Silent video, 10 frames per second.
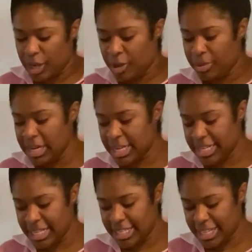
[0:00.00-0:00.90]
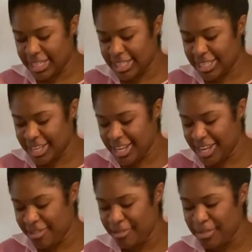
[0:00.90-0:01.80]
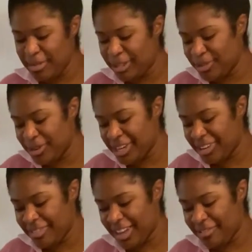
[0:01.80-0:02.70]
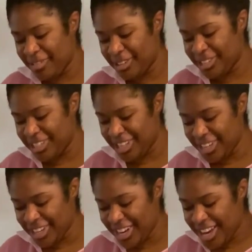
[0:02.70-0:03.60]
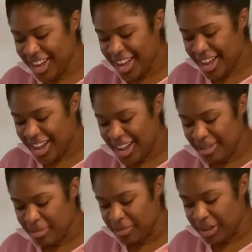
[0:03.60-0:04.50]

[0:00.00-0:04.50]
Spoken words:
we did distance for the majority of that first year. And